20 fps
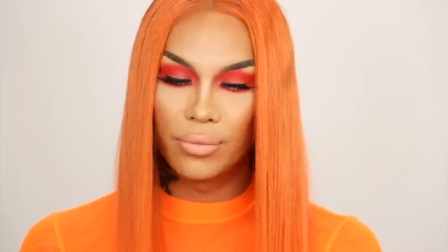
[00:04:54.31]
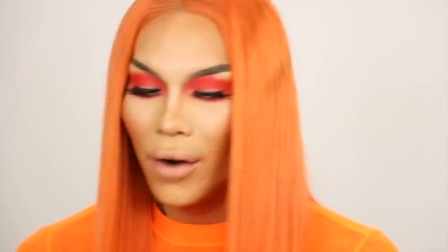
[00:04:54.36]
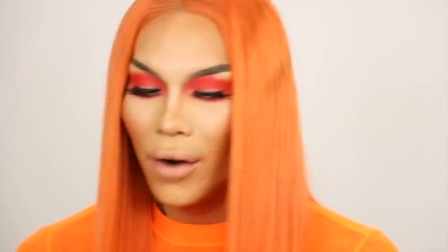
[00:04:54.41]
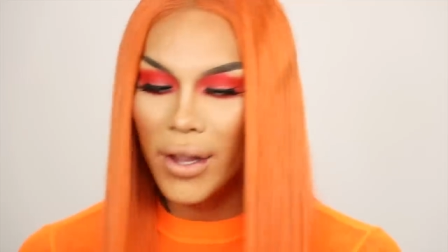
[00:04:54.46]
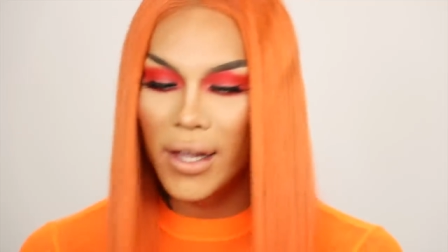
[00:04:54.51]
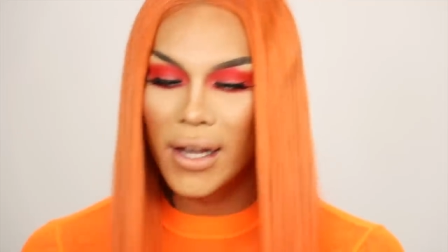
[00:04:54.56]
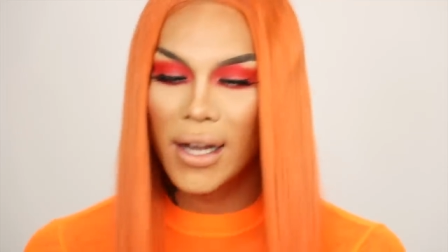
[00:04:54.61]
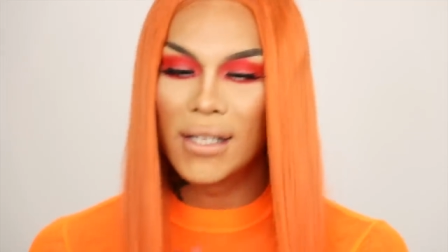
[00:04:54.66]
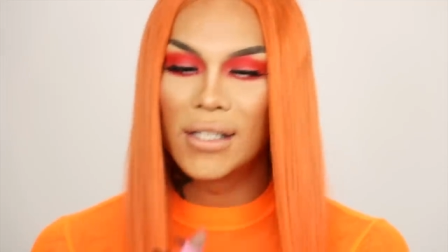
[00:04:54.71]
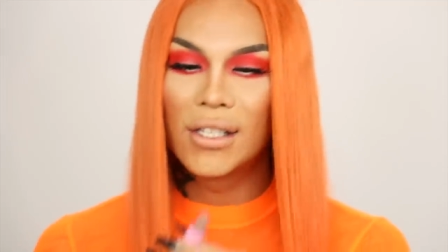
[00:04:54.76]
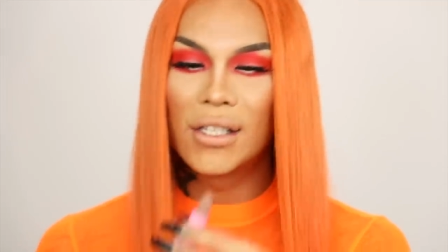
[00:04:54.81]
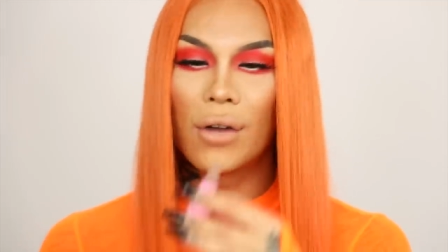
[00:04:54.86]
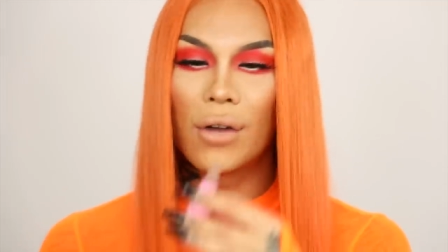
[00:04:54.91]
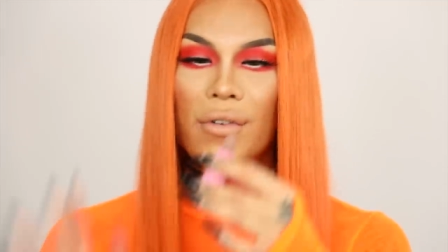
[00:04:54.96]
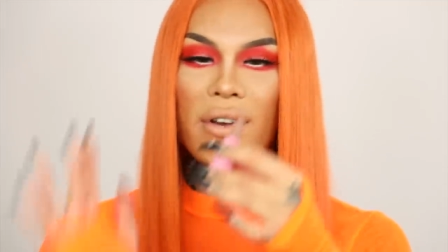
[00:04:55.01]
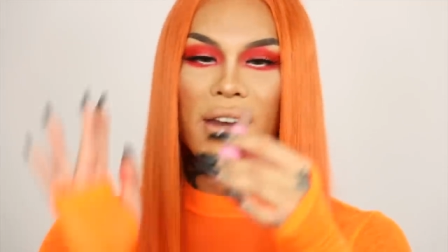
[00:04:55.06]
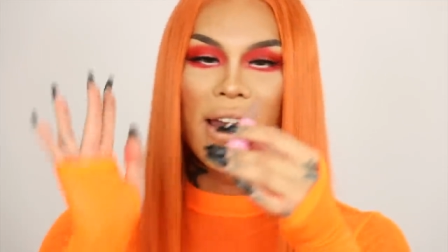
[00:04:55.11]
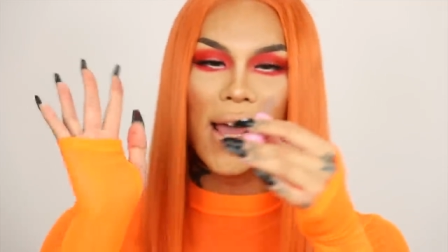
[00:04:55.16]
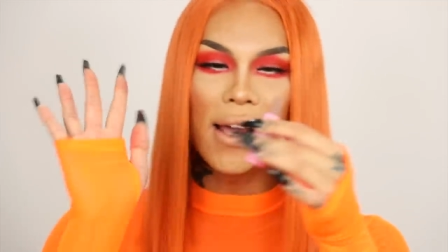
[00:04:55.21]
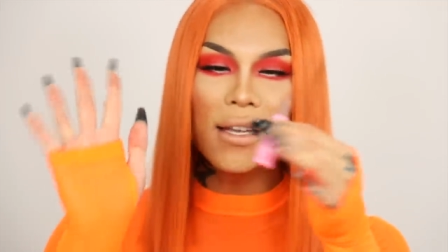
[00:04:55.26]
All right, you guys, so
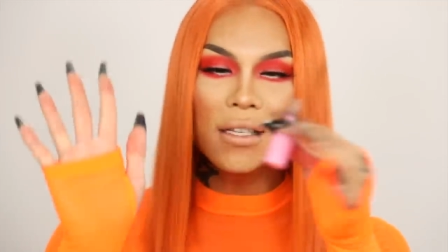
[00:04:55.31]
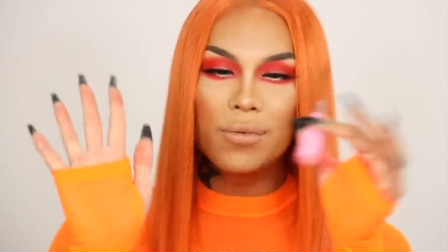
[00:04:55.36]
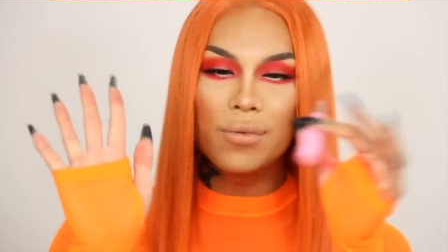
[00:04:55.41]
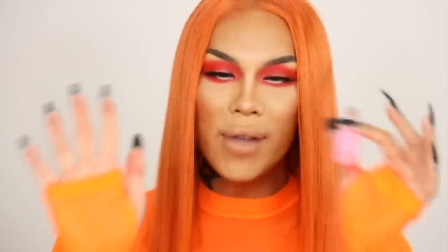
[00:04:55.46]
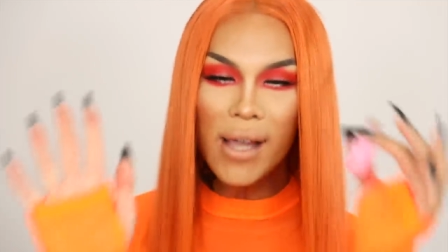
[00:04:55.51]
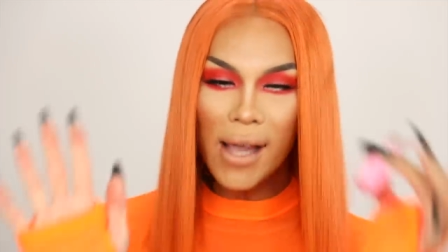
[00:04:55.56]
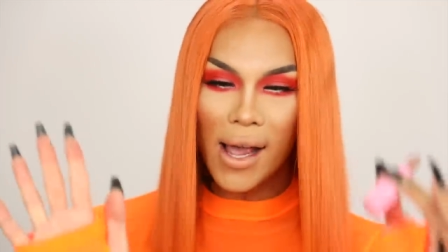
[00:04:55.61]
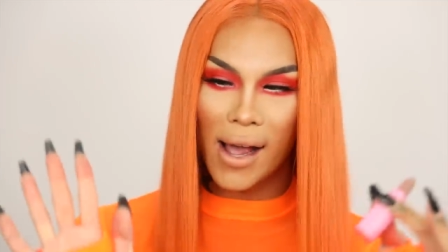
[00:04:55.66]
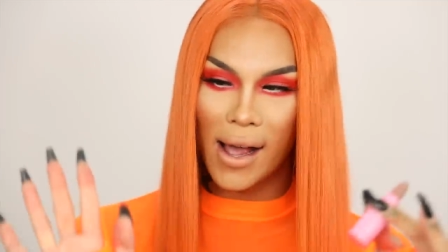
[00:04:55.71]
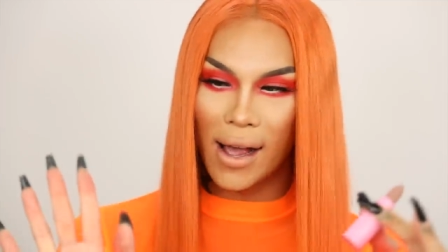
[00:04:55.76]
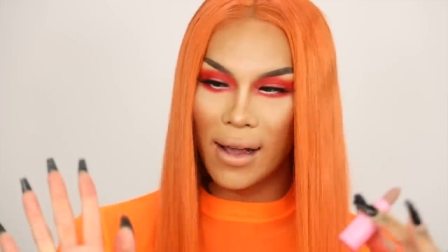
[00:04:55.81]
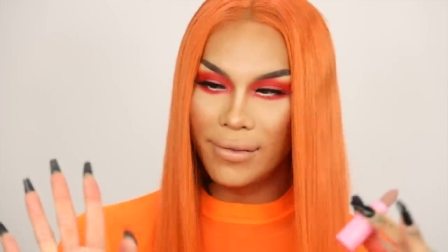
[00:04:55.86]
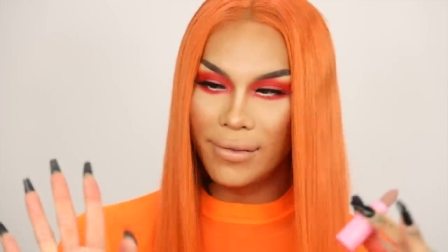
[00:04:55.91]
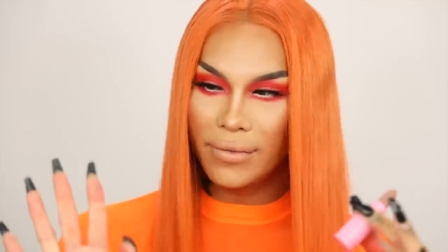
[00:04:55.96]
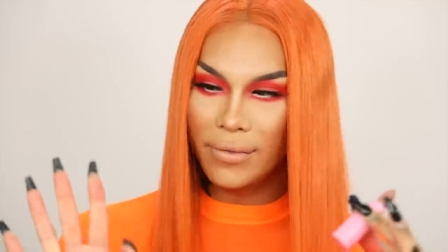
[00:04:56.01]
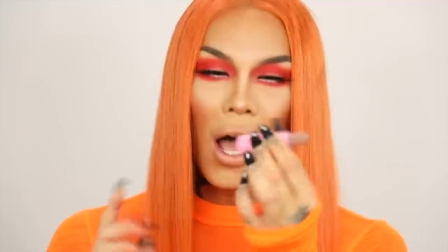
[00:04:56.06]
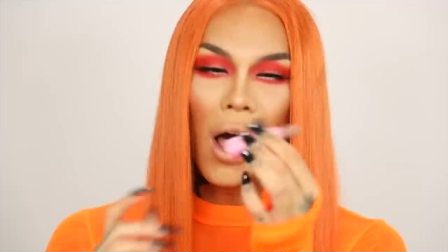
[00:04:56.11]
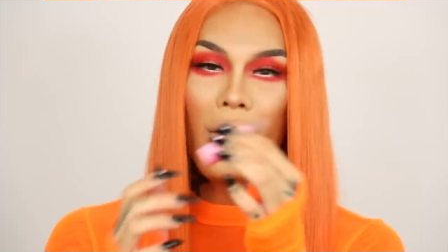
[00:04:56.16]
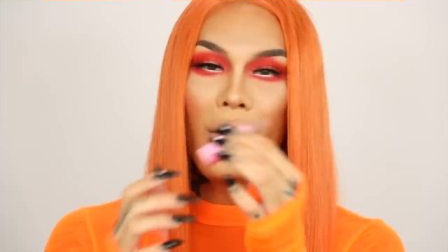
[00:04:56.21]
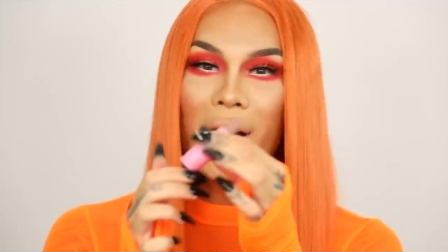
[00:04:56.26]
next we have,
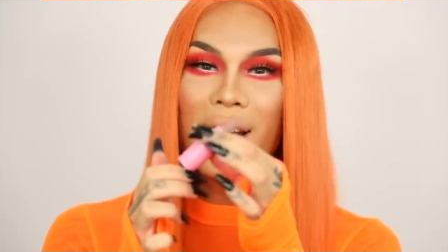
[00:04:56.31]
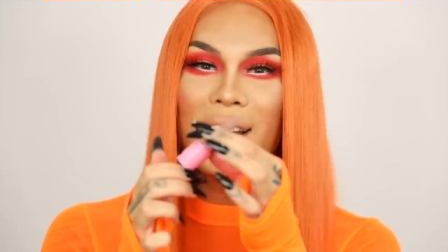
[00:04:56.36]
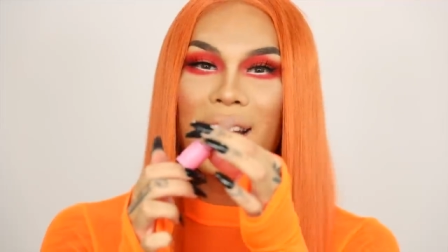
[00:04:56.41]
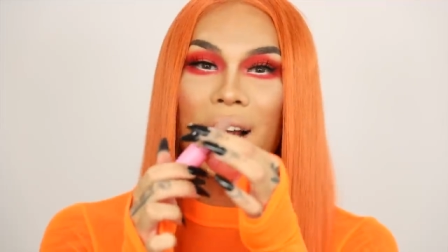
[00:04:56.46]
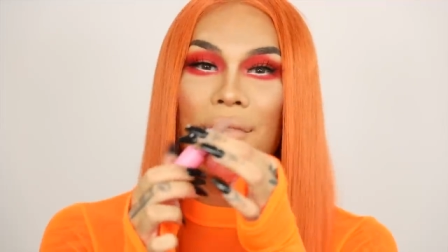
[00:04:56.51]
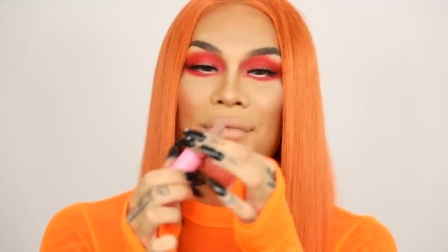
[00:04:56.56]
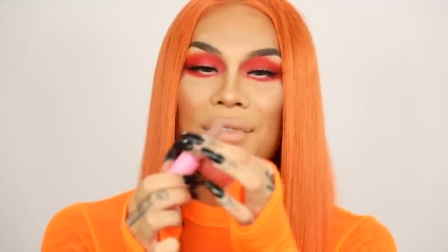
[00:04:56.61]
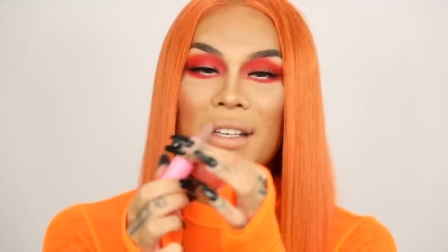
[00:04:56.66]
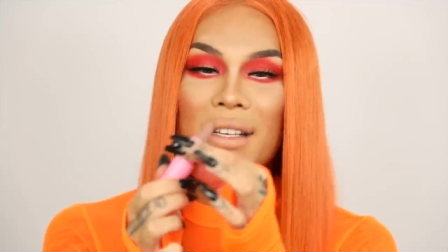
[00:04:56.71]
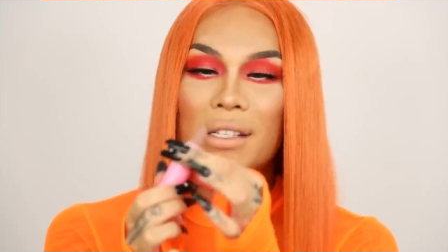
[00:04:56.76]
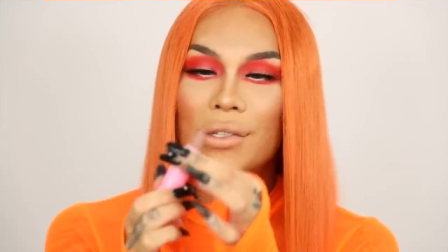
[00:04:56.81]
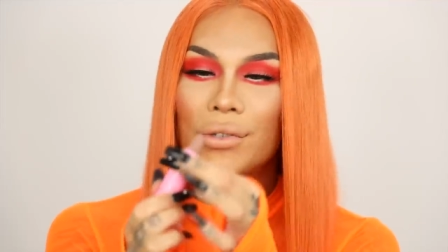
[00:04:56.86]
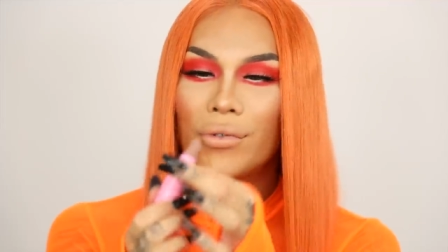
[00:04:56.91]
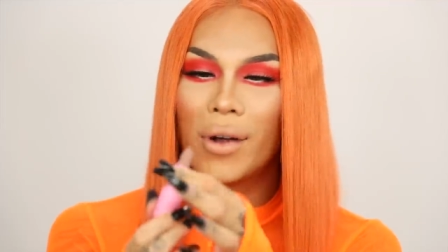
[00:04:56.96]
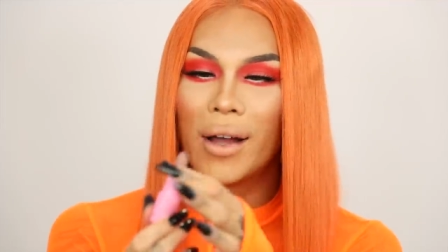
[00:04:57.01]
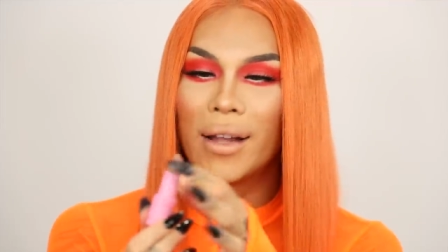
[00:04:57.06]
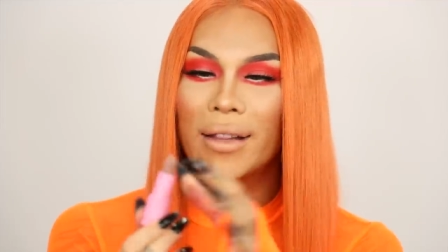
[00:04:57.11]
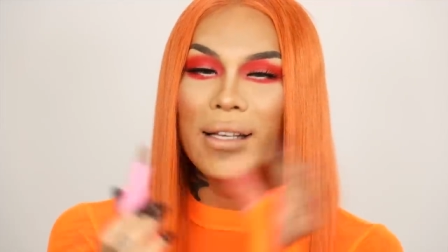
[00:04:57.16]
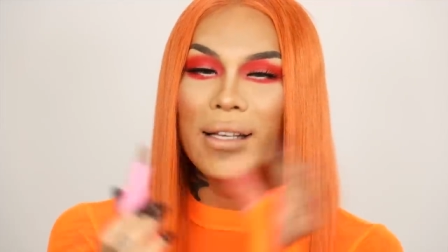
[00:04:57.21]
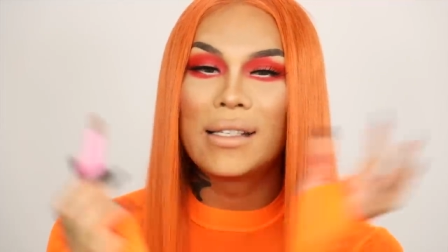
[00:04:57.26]
oh, I I love this
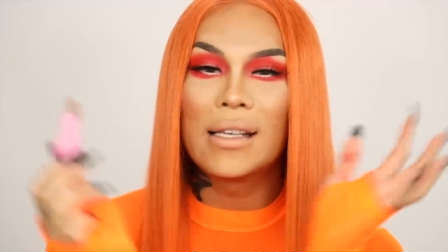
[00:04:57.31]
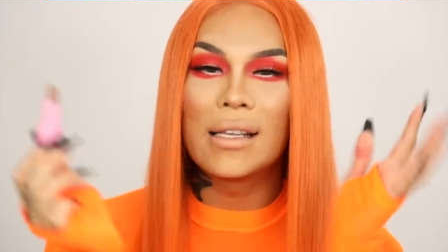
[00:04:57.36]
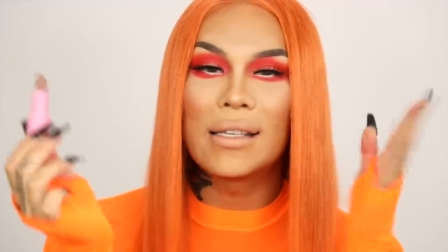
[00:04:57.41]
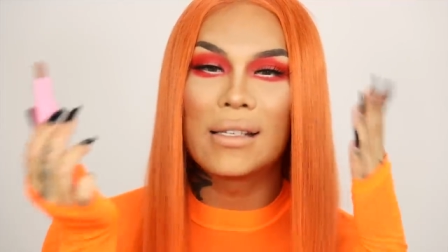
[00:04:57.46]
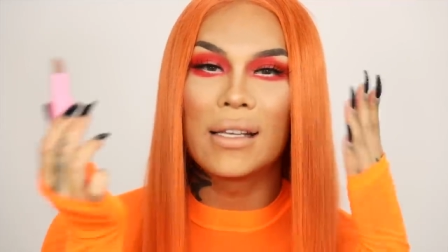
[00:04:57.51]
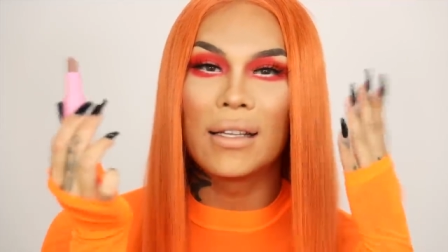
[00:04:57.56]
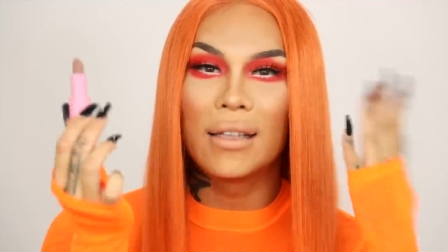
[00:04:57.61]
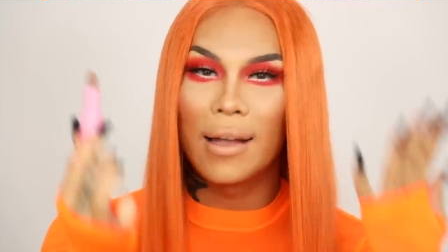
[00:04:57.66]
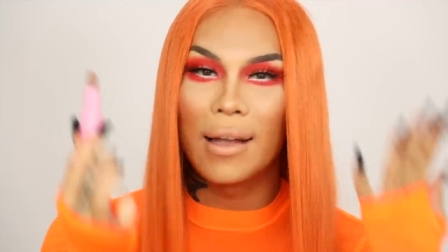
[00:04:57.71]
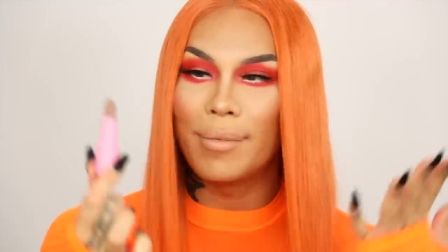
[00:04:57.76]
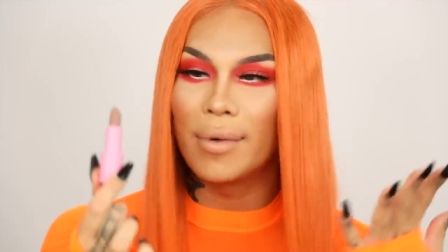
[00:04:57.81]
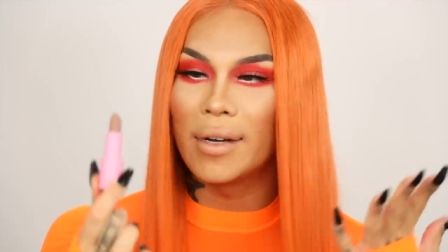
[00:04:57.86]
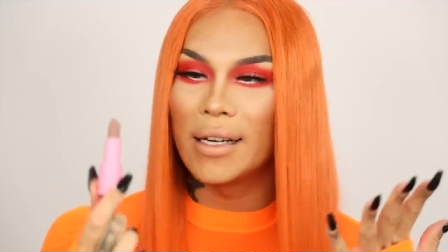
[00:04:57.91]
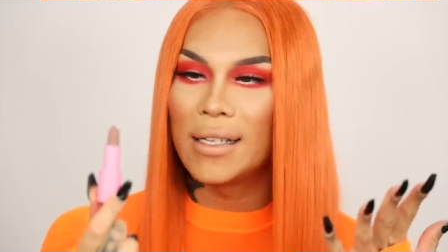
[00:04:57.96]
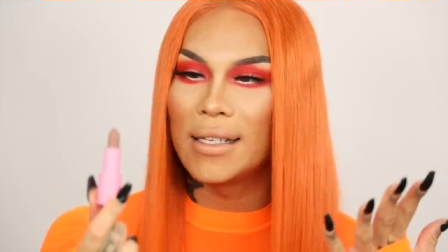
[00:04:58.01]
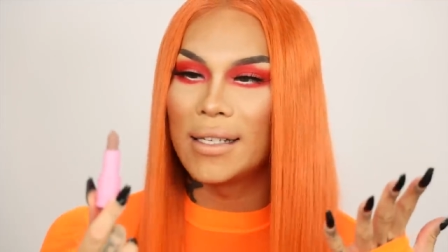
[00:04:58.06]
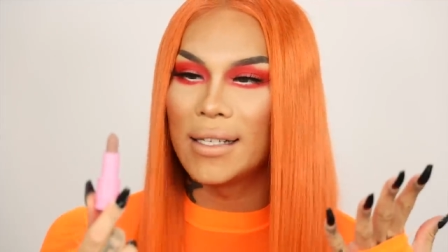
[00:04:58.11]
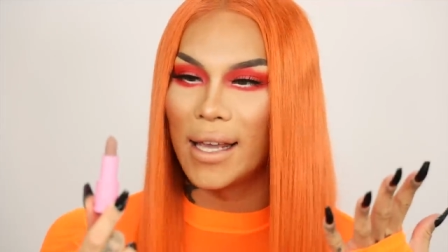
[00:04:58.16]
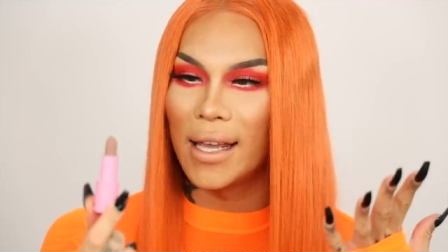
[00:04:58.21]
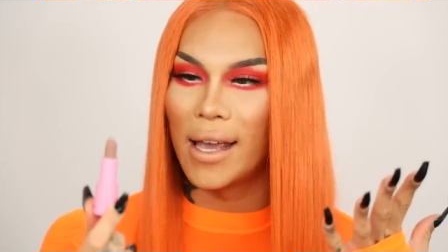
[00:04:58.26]
one. This is Celebrity
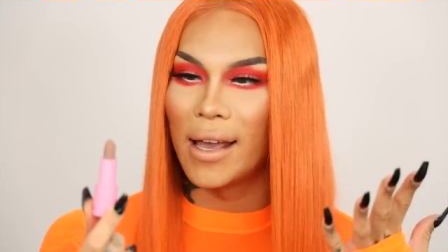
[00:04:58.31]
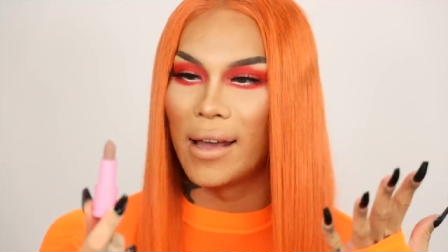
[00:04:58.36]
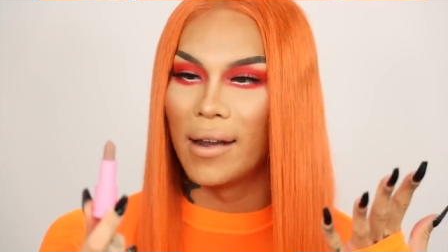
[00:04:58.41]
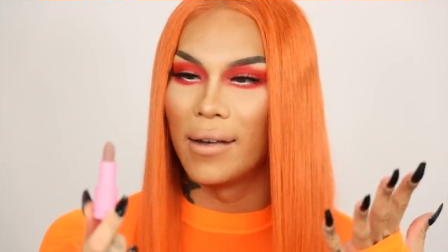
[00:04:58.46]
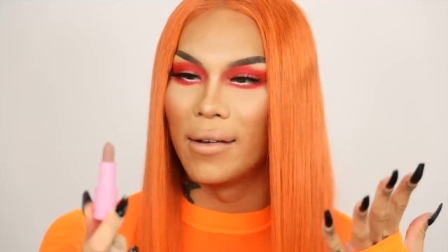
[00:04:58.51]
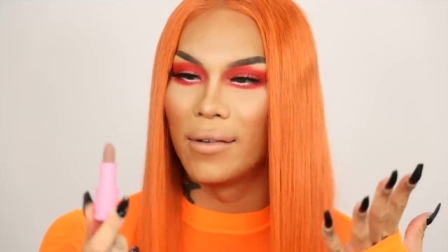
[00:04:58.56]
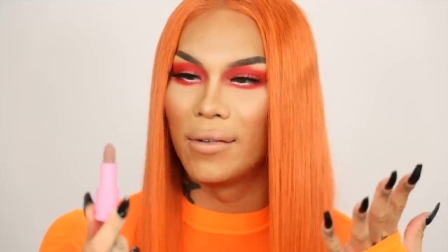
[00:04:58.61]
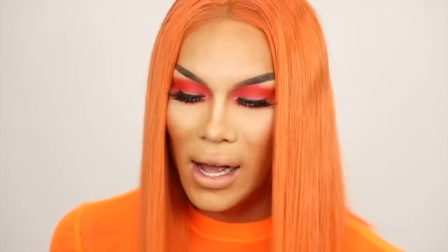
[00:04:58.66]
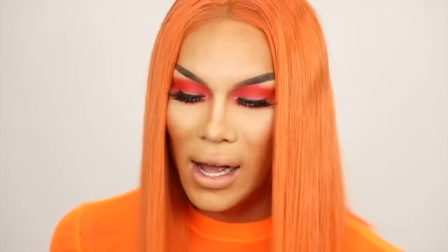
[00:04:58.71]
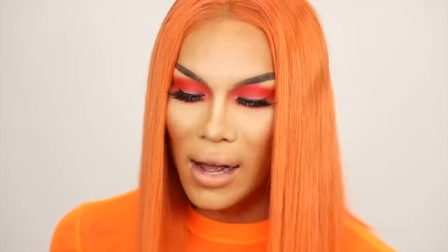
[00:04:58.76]
Skin.